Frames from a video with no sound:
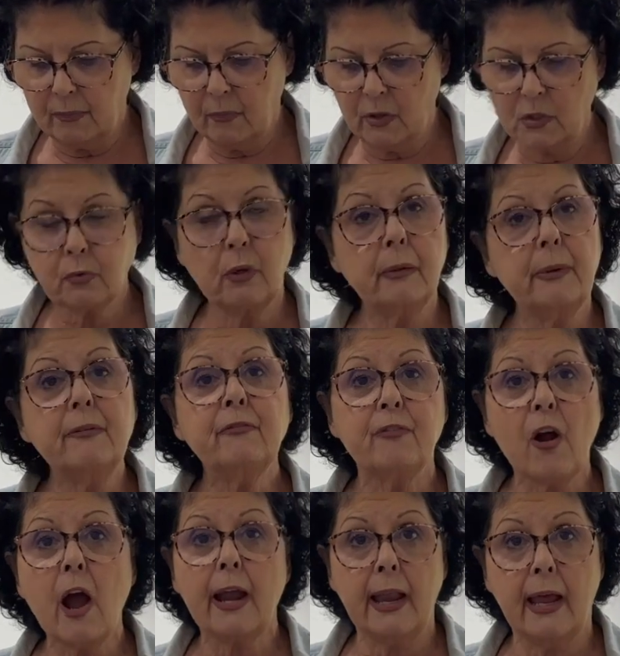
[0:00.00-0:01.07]
which would have been
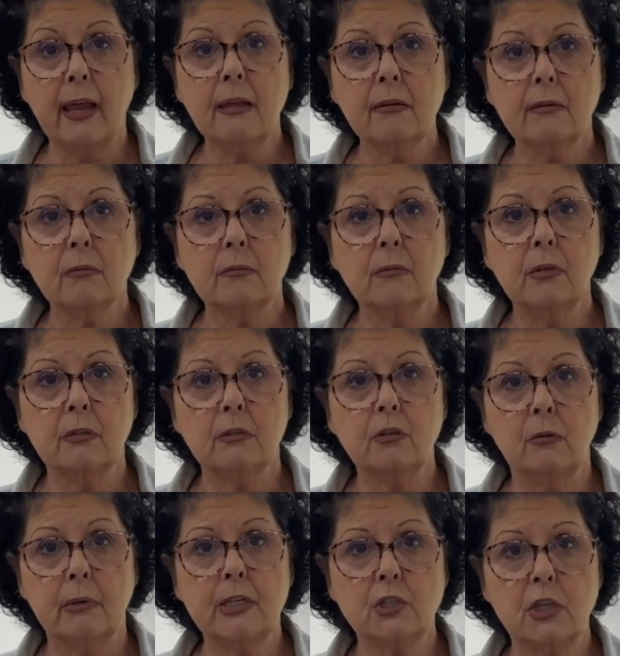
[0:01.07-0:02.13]
Friday,
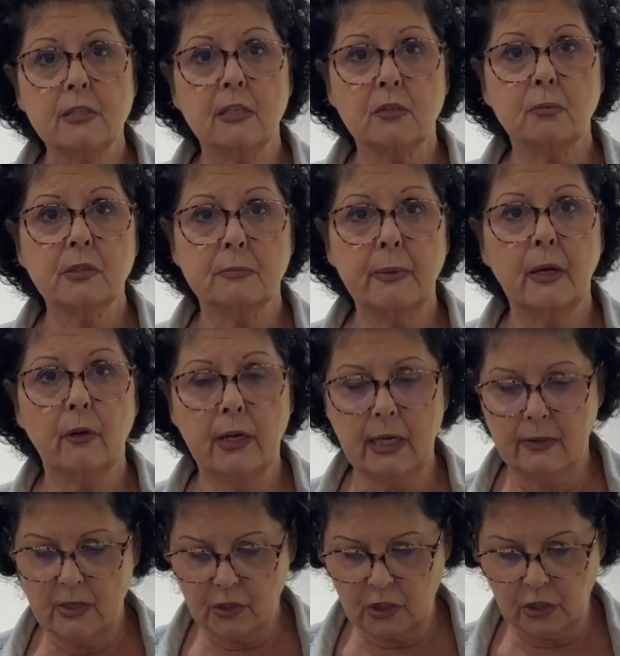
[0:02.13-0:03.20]
when Jesus was buried
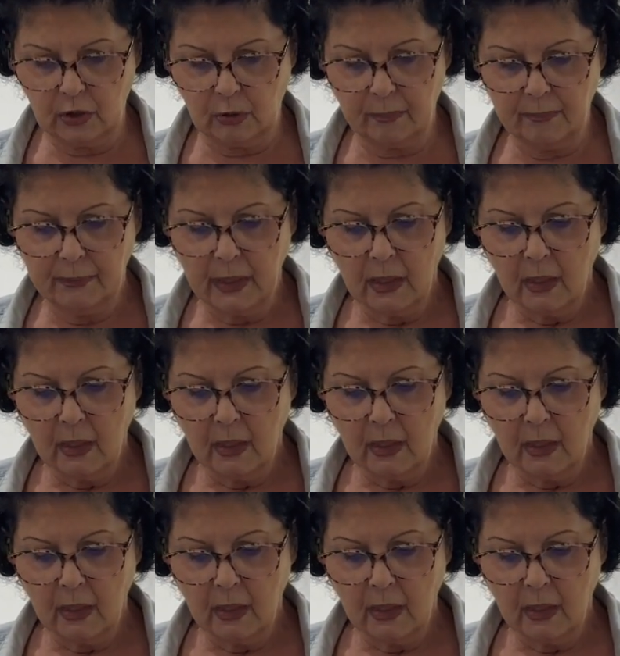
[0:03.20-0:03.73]
in the tomb.